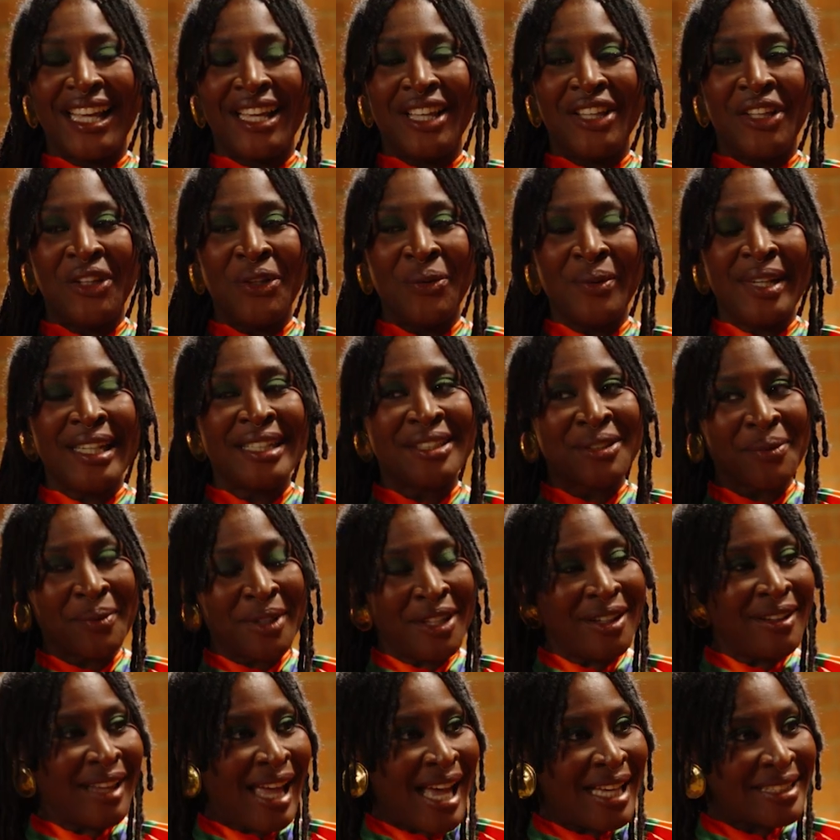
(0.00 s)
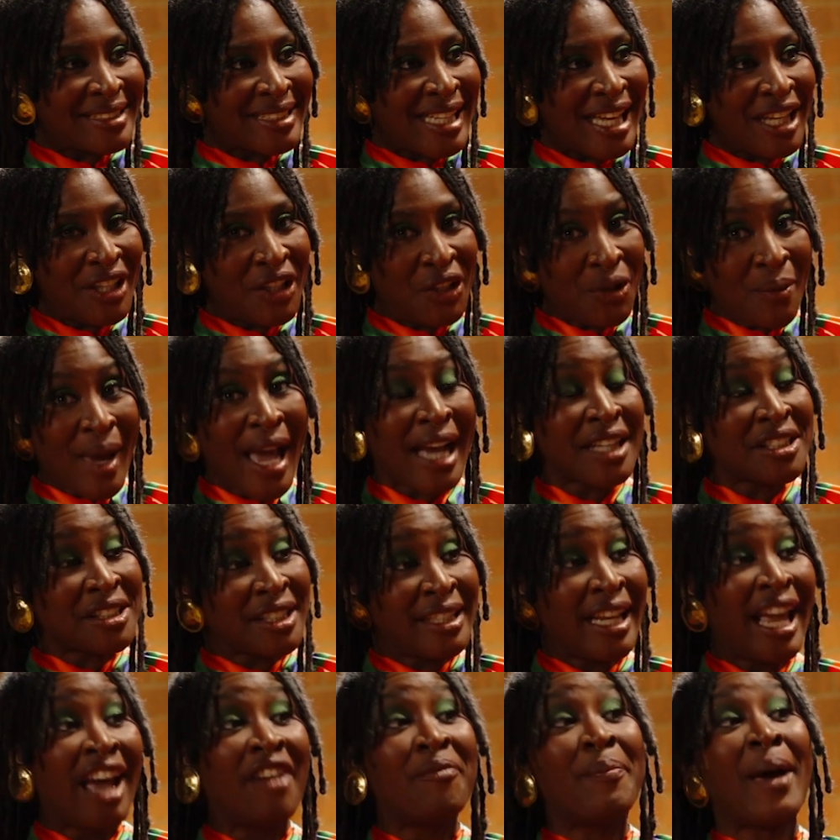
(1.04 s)
you need to realize that you
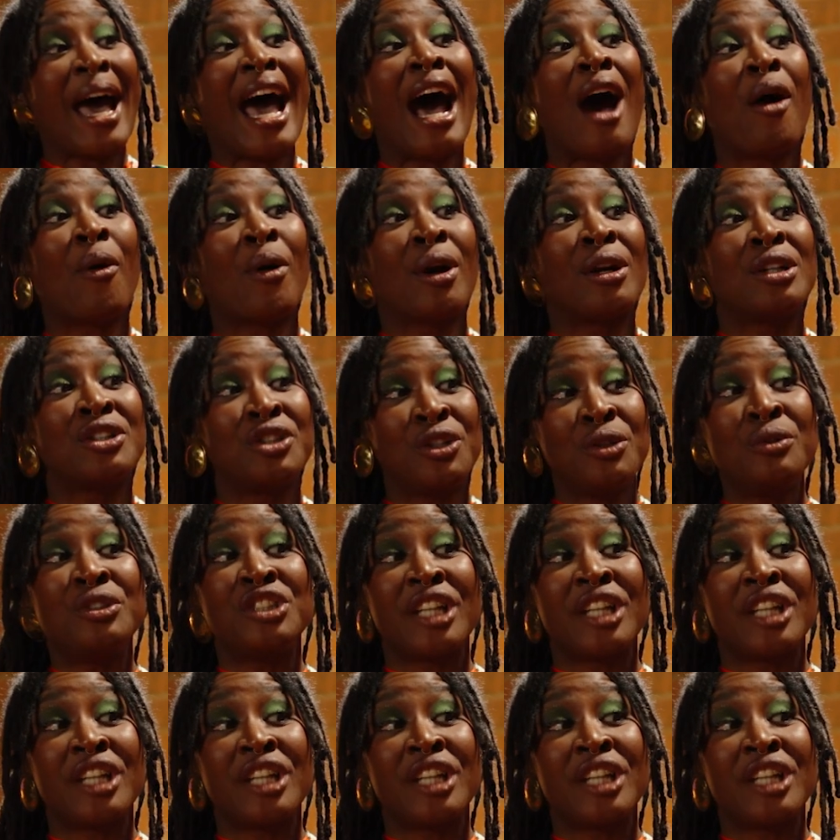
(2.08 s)
actually have power to